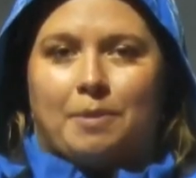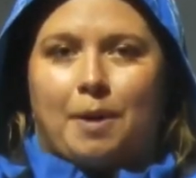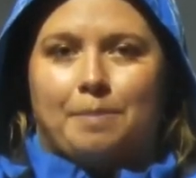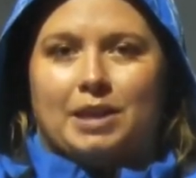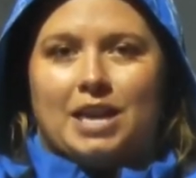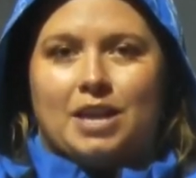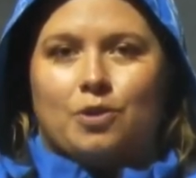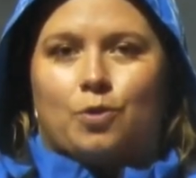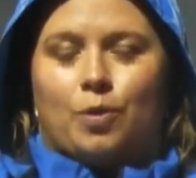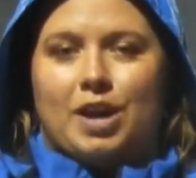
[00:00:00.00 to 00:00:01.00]
Complete
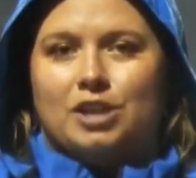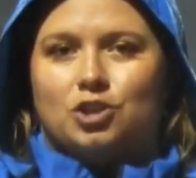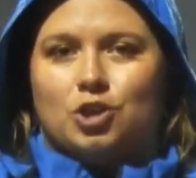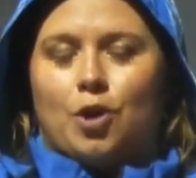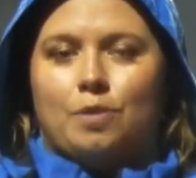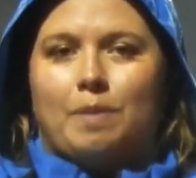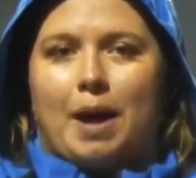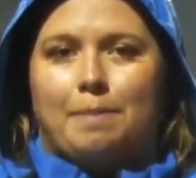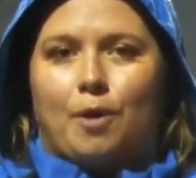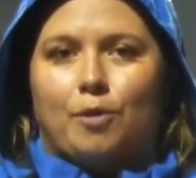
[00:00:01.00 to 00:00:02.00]
grit shown
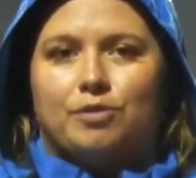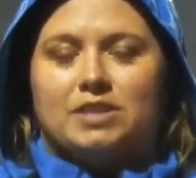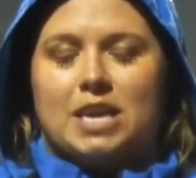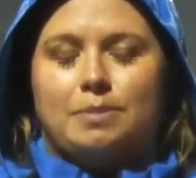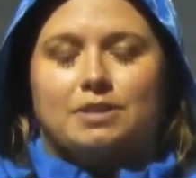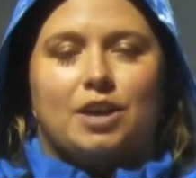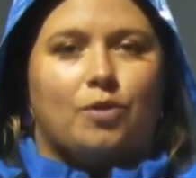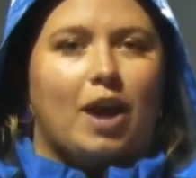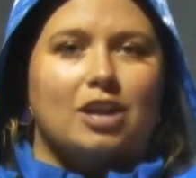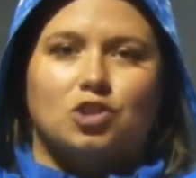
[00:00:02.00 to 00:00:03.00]
by both teams.
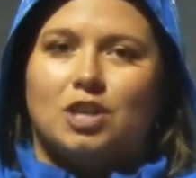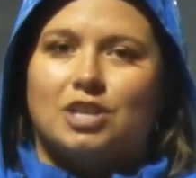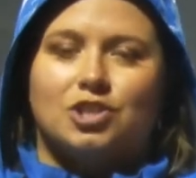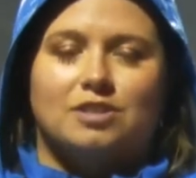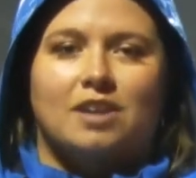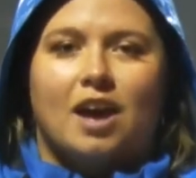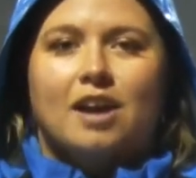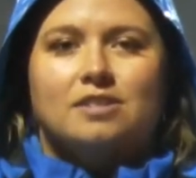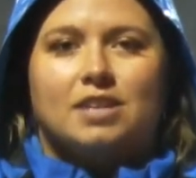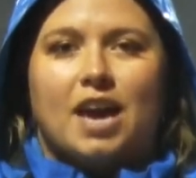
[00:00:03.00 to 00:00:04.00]
Congratulations
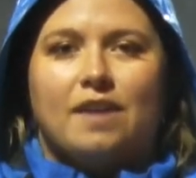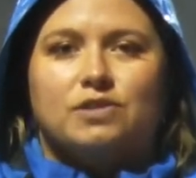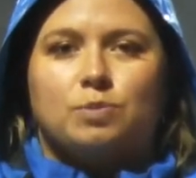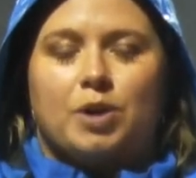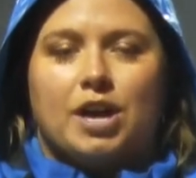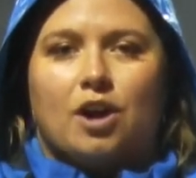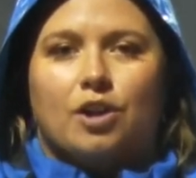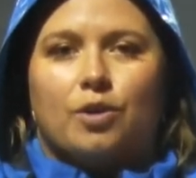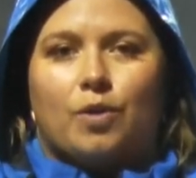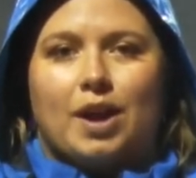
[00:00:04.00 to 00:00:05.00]
to Cave Spring on
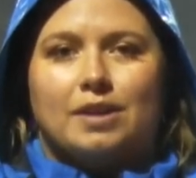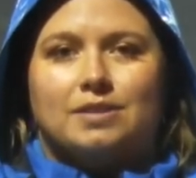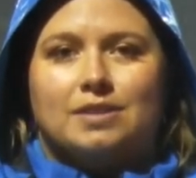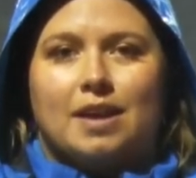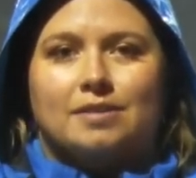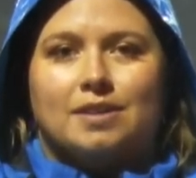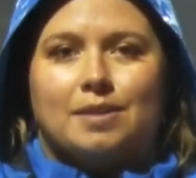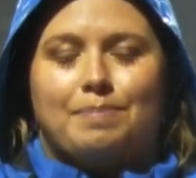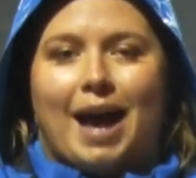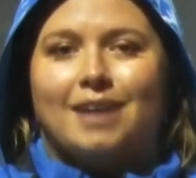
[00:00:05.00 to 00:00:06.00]
a great
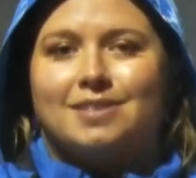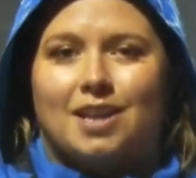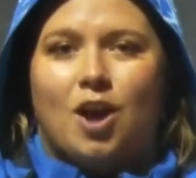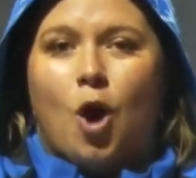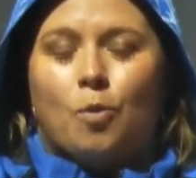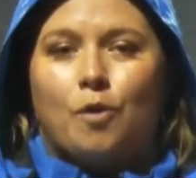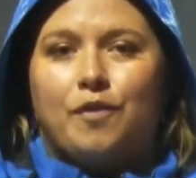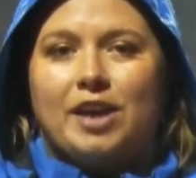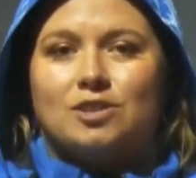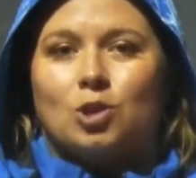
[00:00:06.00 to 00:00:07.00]
season. Bassett will
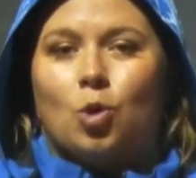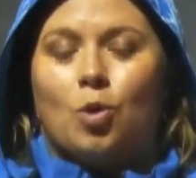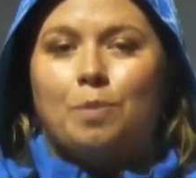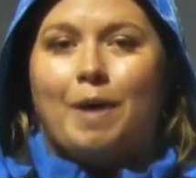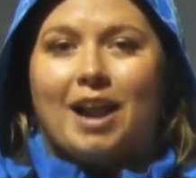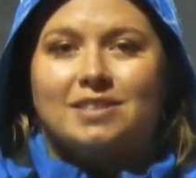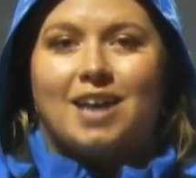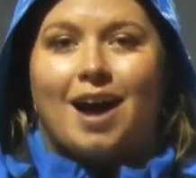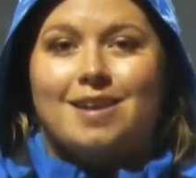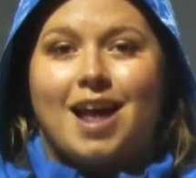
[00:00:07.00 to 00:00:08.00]
face Lord
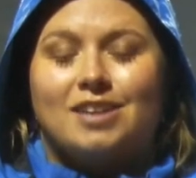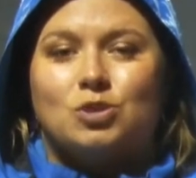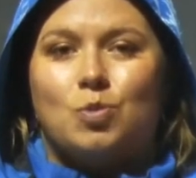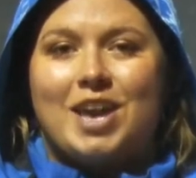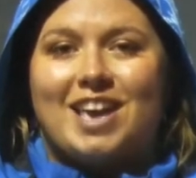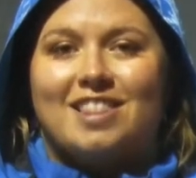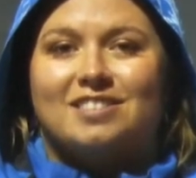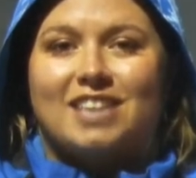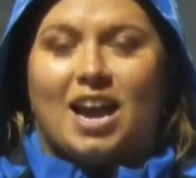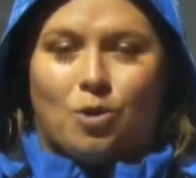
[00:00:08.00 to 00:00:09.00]
Botetourt next week in the
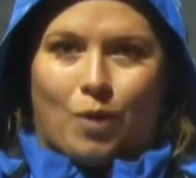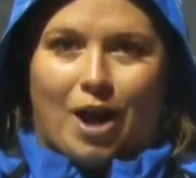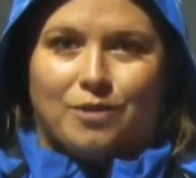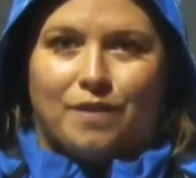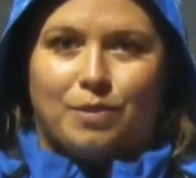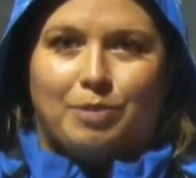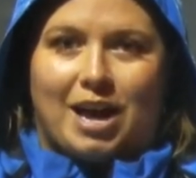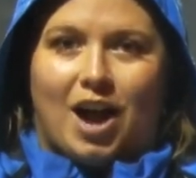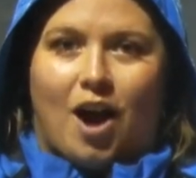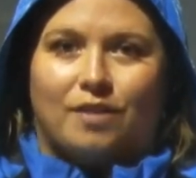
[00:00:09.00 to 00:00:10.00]
second round of the
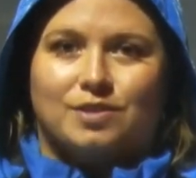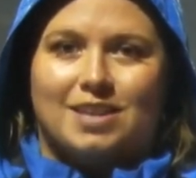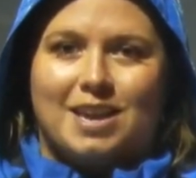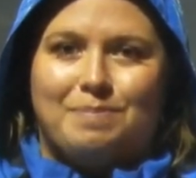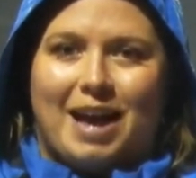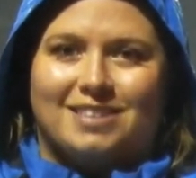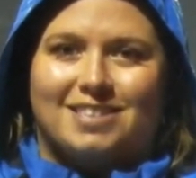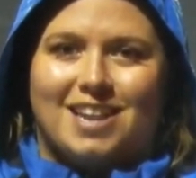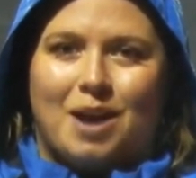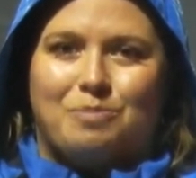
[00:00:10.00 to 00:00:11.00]
playoffs. In
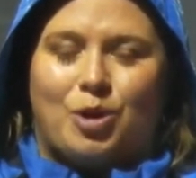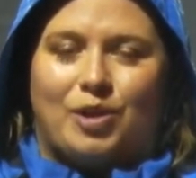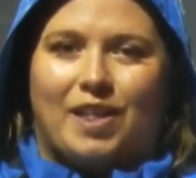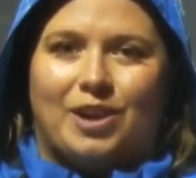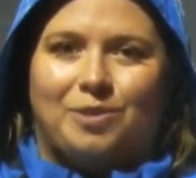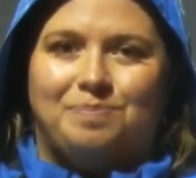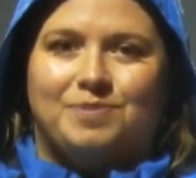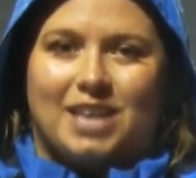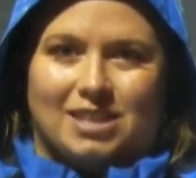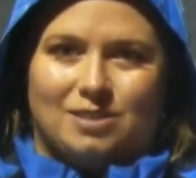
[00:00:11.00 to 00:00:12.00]
Bassett, I'm Brooke Leonard,
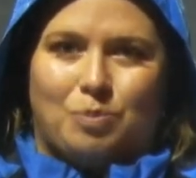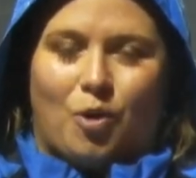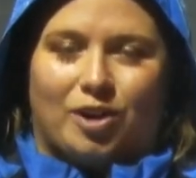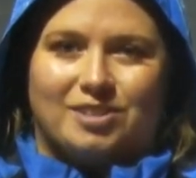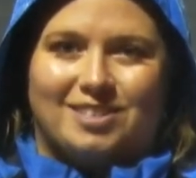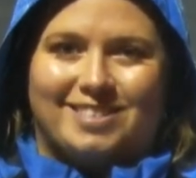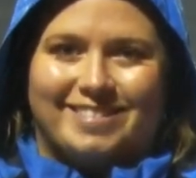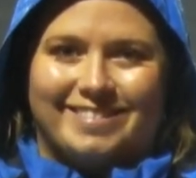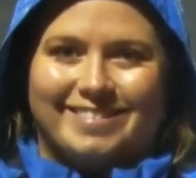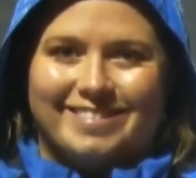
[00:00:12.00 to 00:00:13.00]
10 Sports.